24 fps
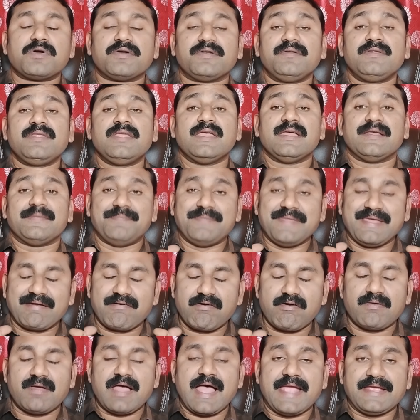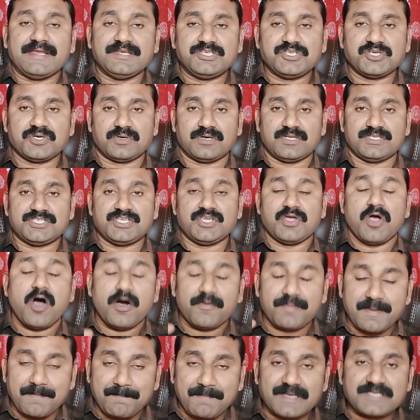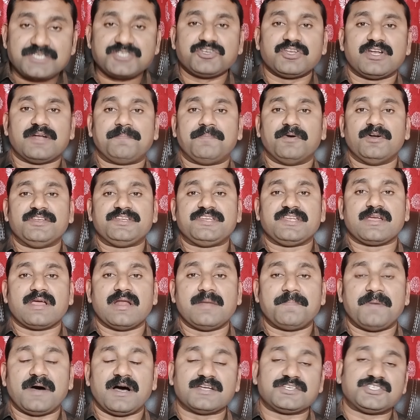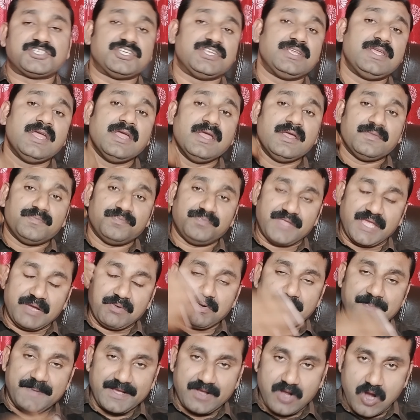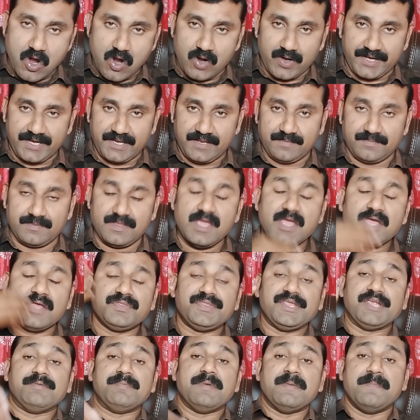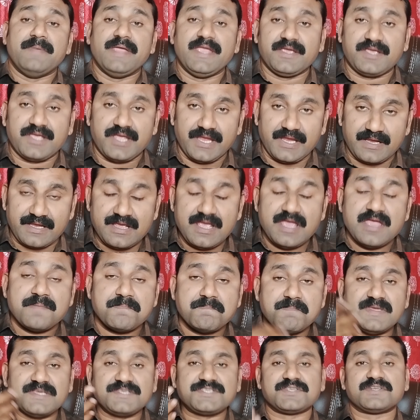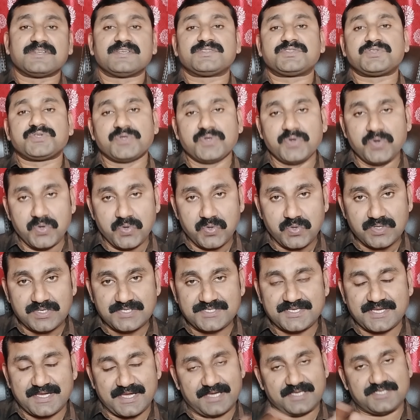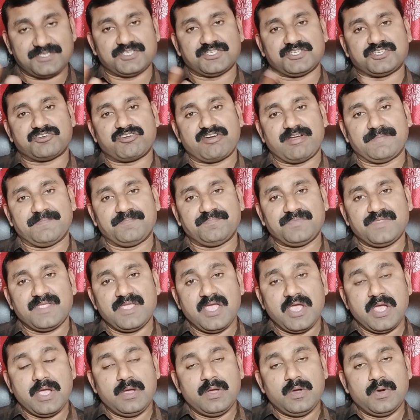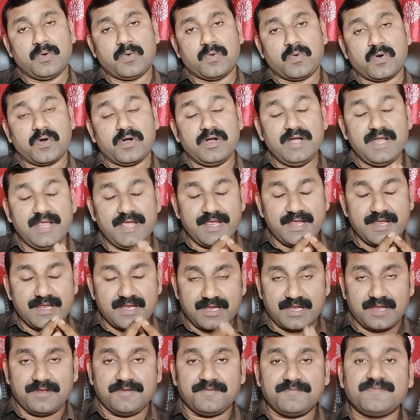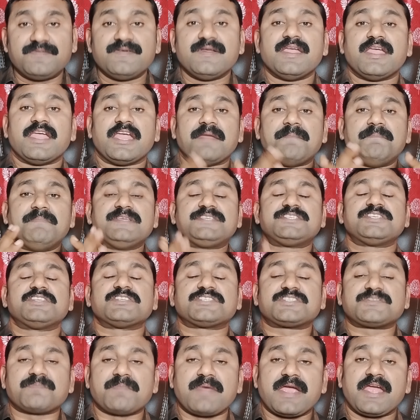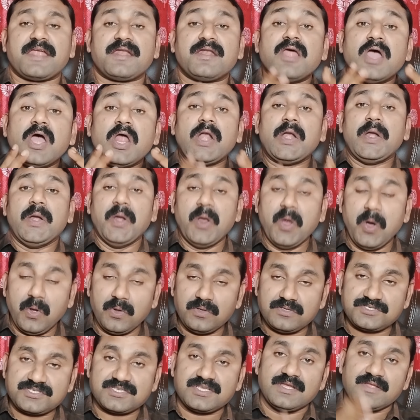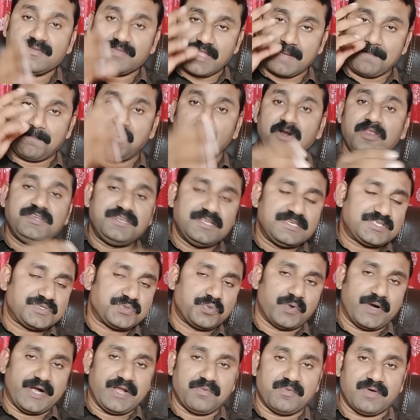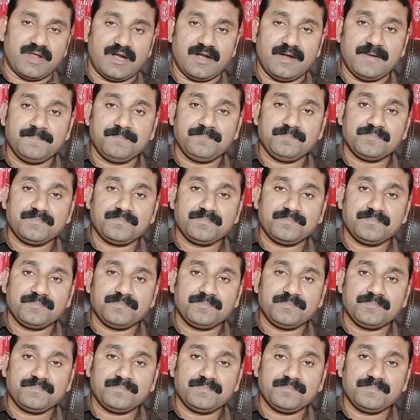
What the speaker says: on their ideology of a particular political party, they would be coining, they would be making business rules, etc. Only if a businessman knows the politics very well,